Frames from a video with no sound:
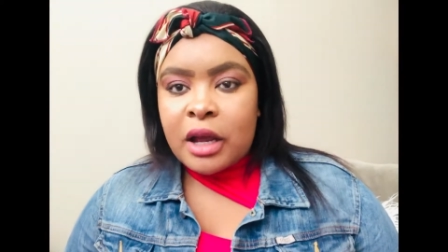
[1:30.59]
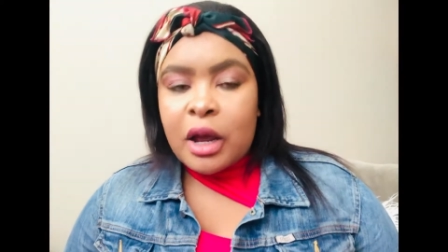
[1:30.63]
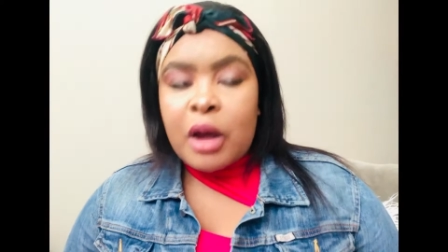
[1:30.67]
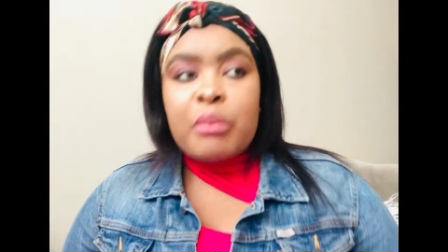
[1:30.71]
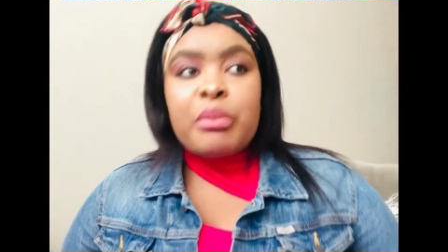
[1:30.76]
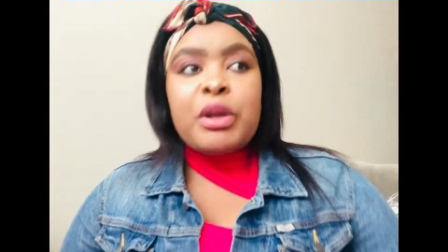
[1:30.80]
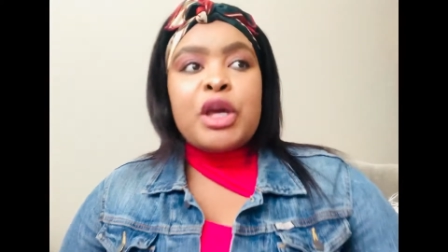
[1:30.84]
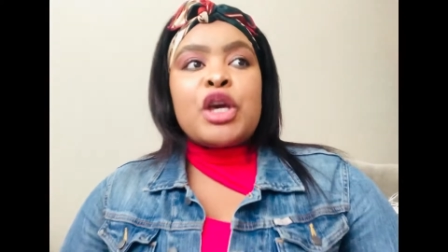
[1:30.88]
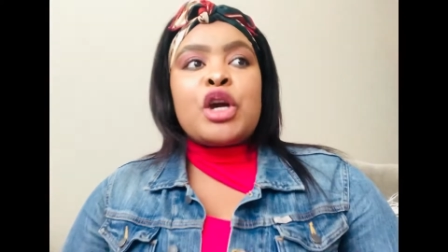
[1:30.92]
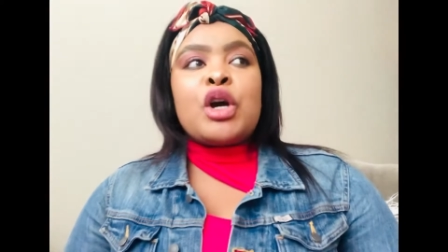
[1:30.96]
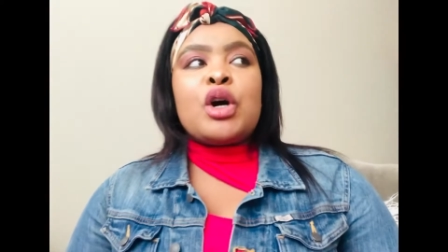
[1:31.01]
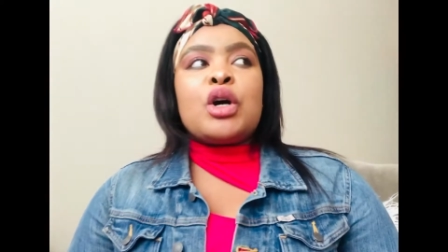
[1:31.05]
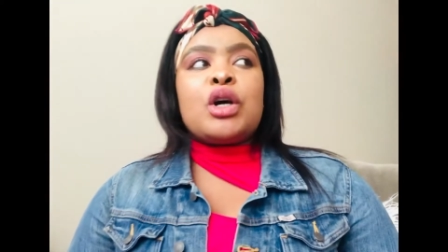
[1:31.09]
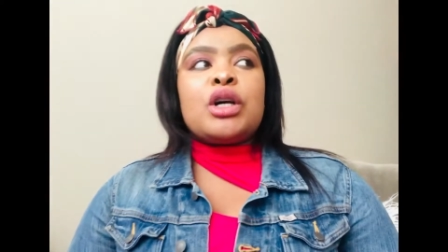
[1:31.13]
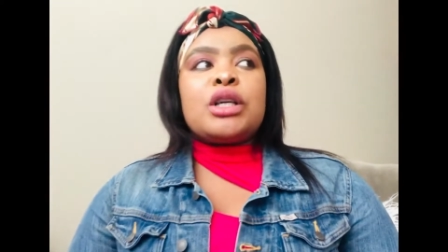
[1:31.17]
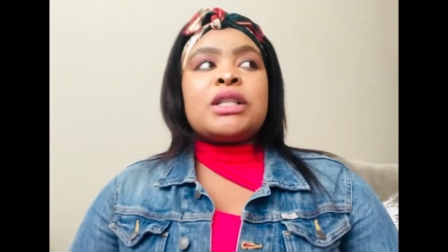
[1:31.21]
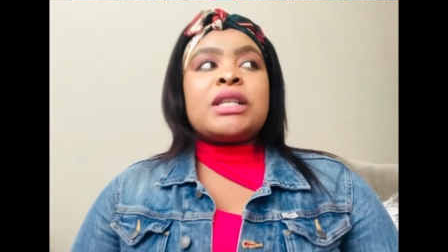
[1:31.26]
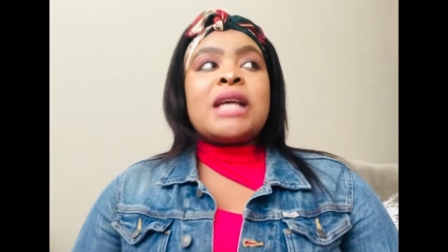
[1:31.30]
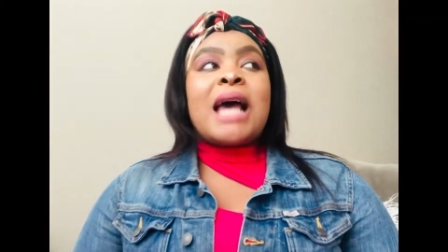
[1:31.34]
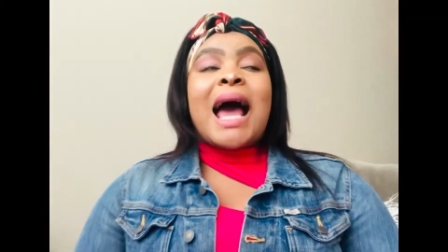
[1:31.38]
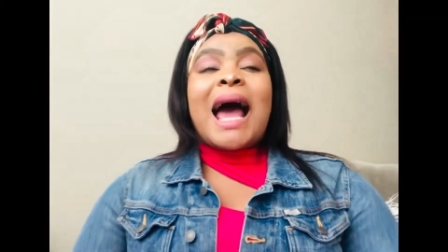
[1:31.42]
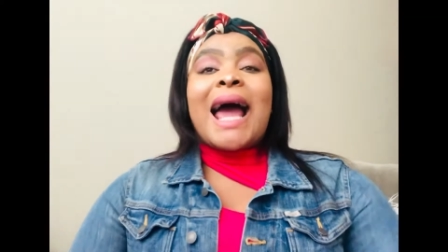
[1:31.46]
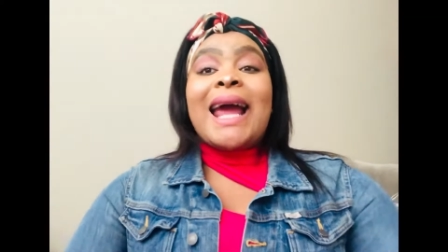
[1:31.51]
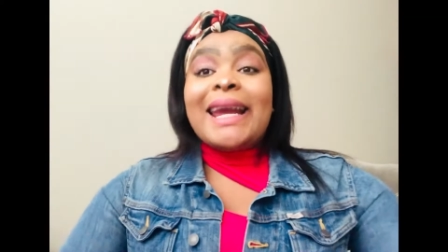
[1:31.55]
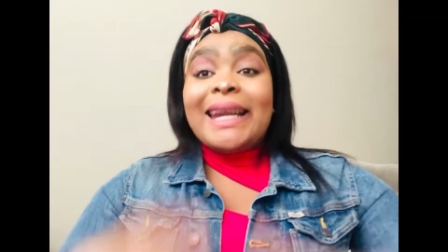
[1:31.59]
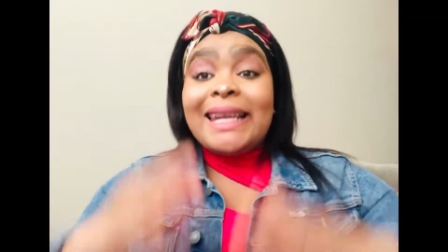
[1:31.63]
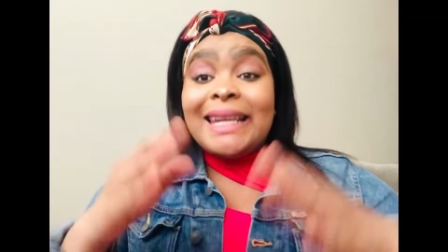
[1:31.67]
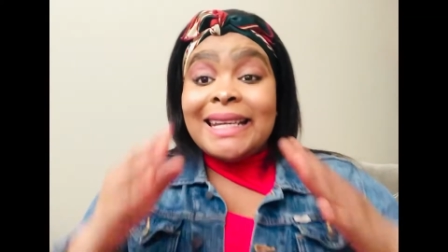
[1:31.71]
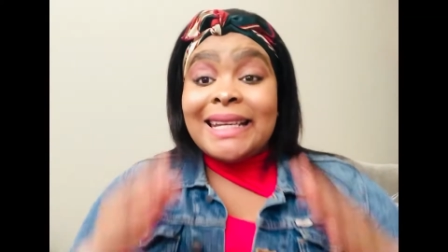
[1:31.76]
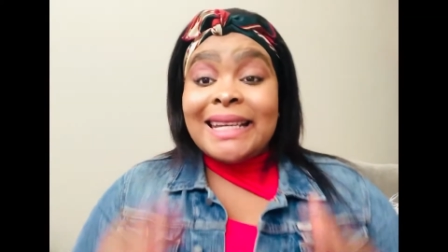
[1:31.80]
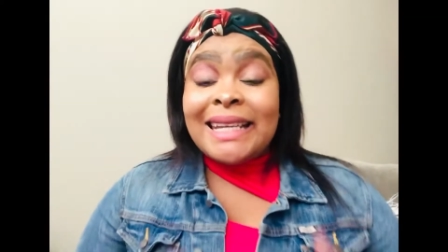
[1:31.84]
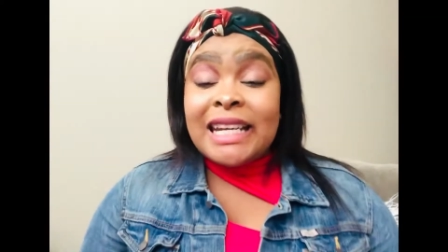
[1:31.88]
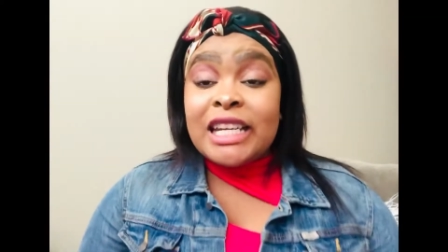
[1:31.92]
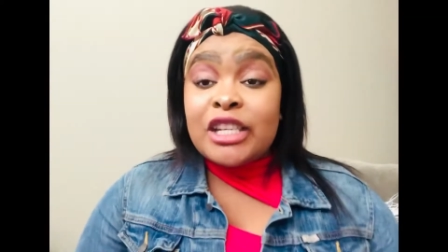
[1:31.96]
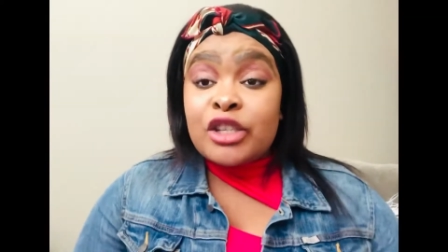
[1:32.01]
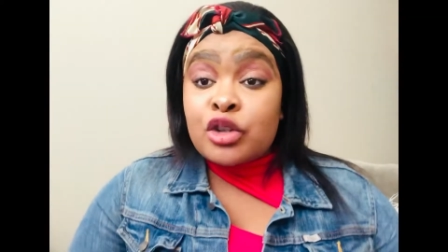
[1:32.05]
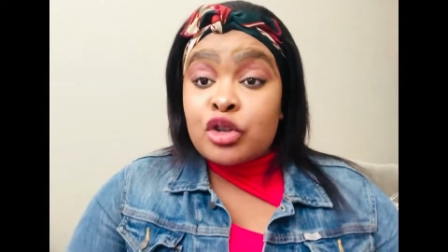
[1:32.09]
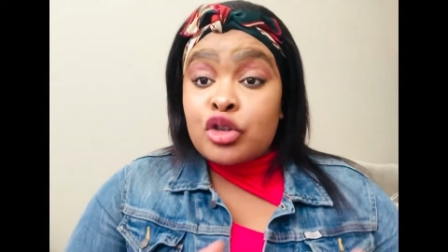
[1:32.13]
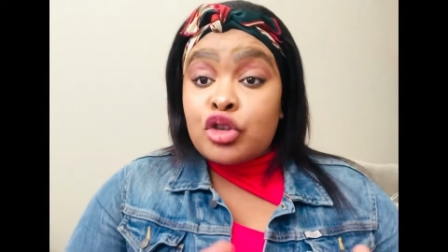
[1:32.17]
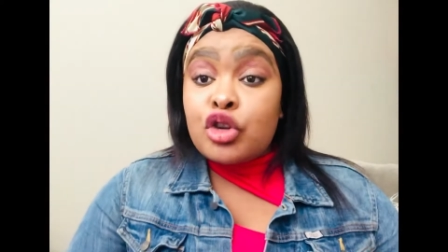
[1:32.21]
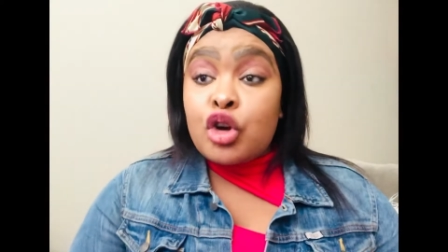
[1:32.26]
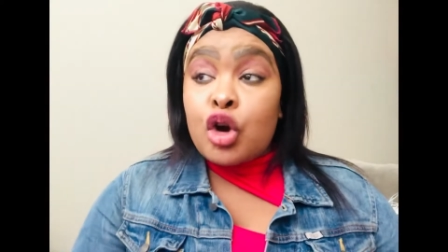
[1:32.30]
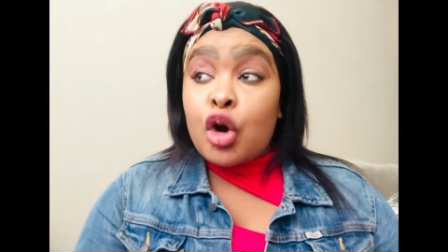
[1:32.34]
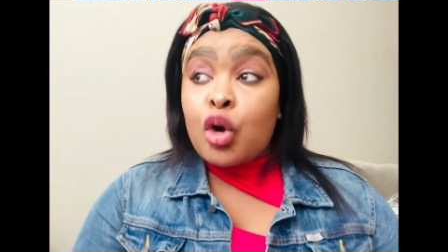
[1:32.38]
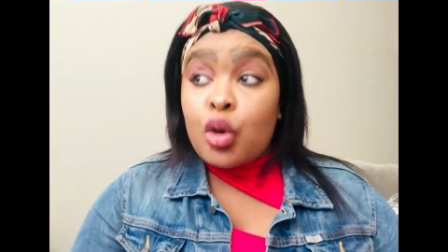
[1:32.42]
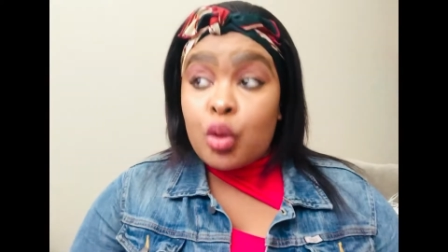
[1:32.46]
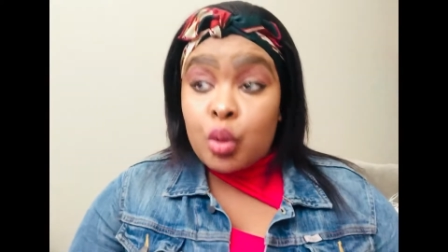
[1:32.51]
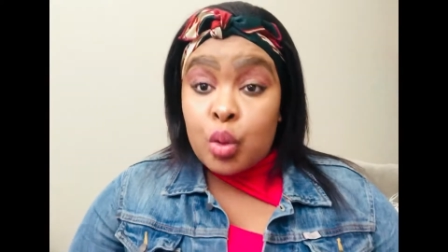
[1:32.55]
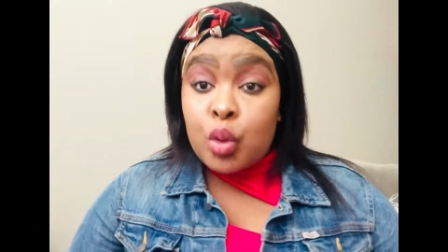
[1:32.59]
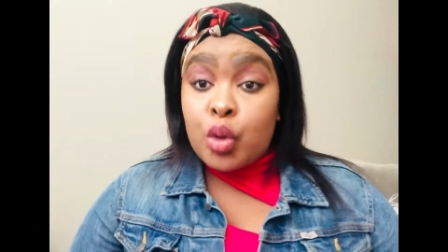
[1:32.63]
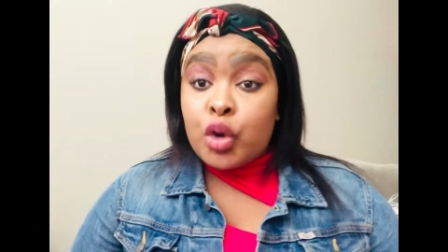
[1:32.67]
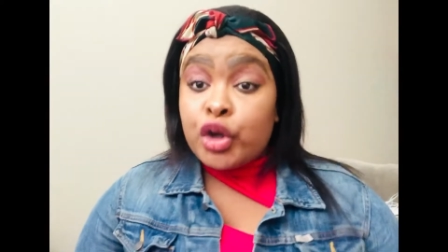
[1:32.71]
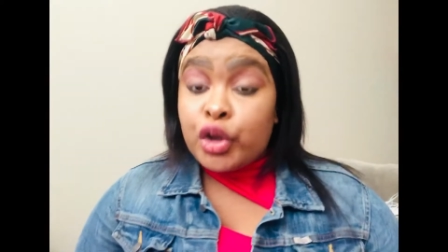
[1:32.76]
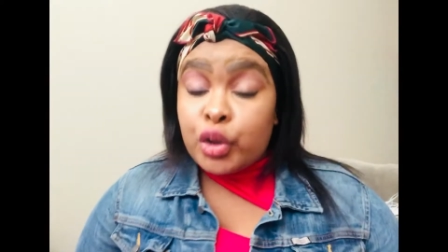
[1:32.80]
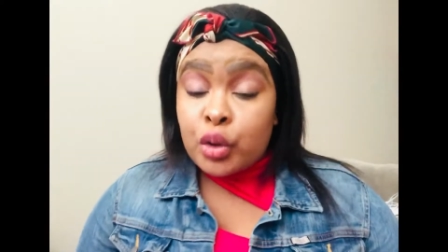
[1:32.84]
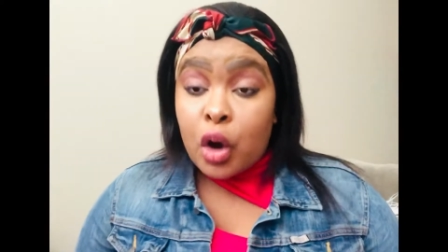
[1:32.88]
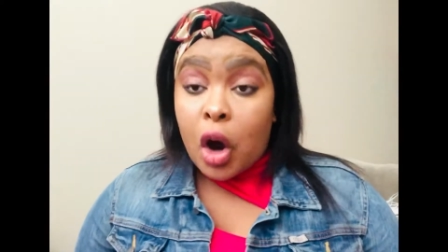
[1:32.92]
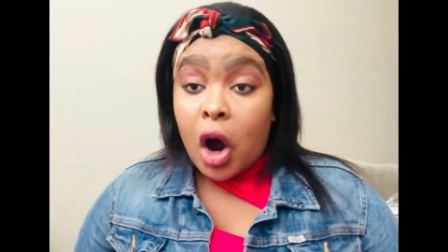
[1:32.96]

because I need to know who you